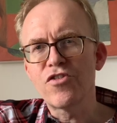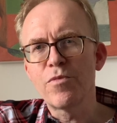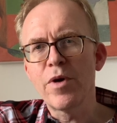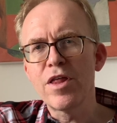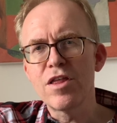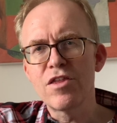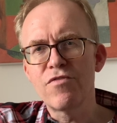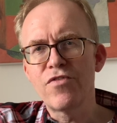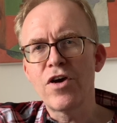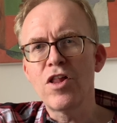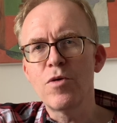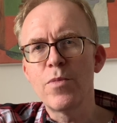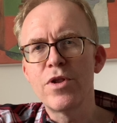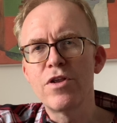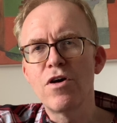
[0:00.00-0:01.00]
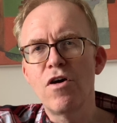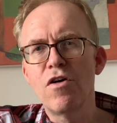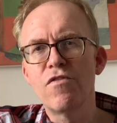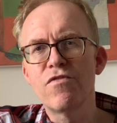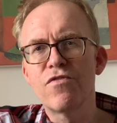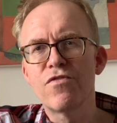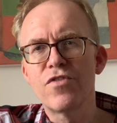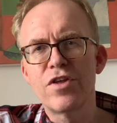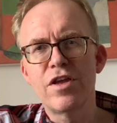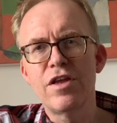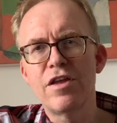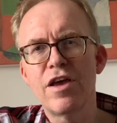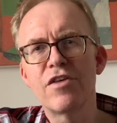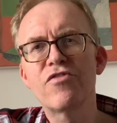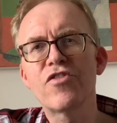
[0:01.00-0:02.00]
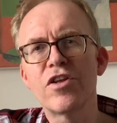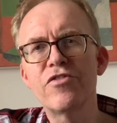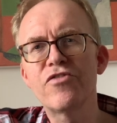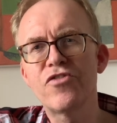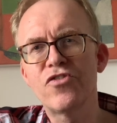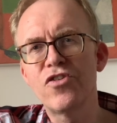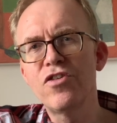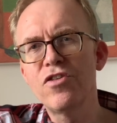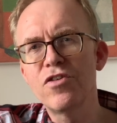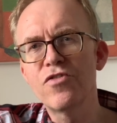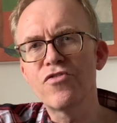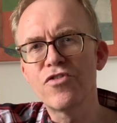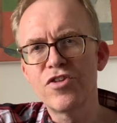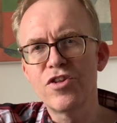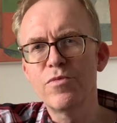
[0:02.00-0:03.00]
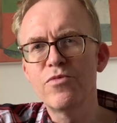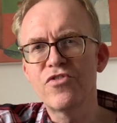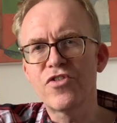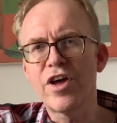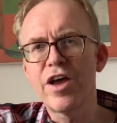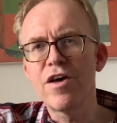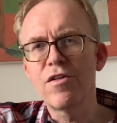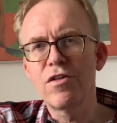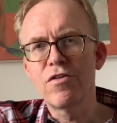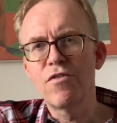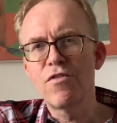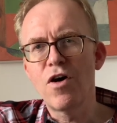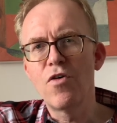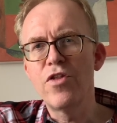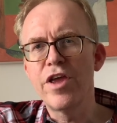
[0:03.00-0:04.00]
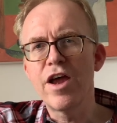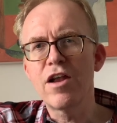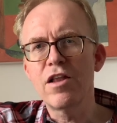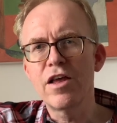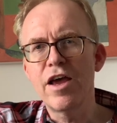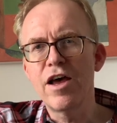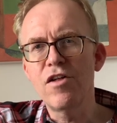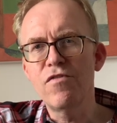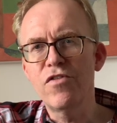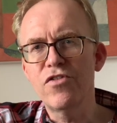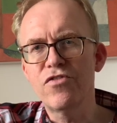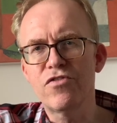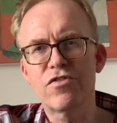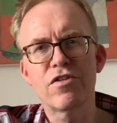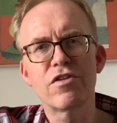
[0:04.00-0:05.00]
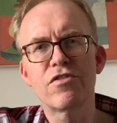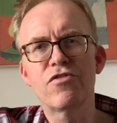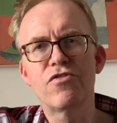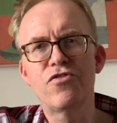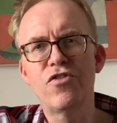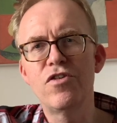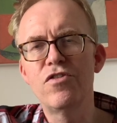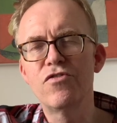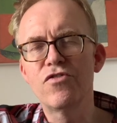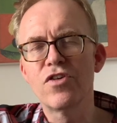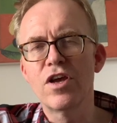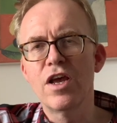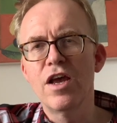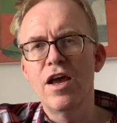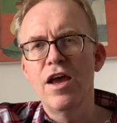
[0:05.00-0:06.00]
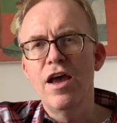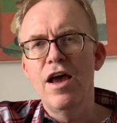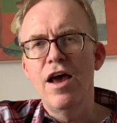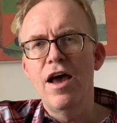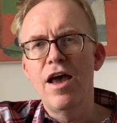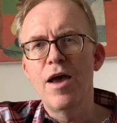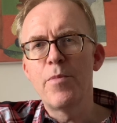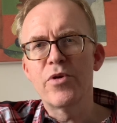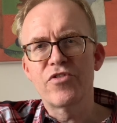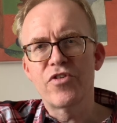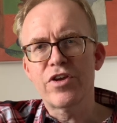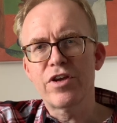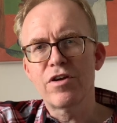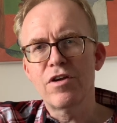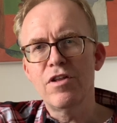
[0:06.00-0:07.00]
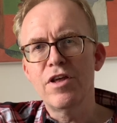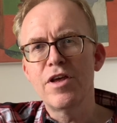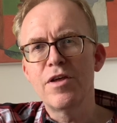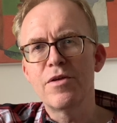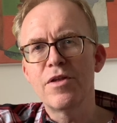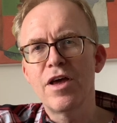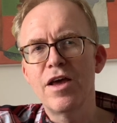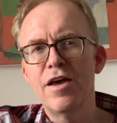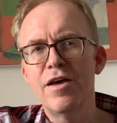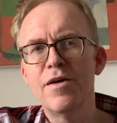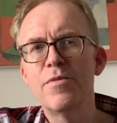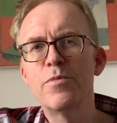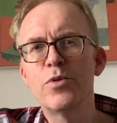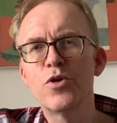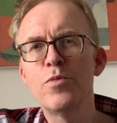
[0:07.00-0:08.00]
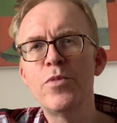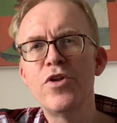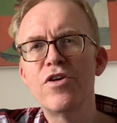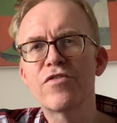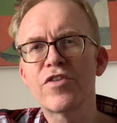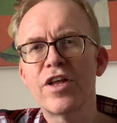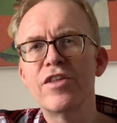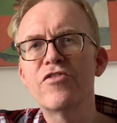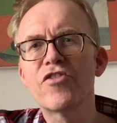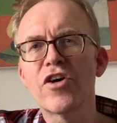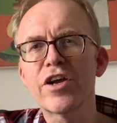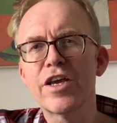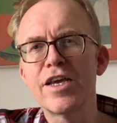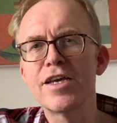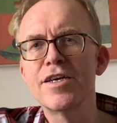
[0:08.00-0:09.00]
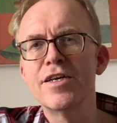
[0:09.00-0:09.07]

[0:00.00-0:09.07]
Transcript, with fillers: about the development of the Sun Studios rhythm style on the early Elvis tunes, particularly Blue Moon of Kentucky.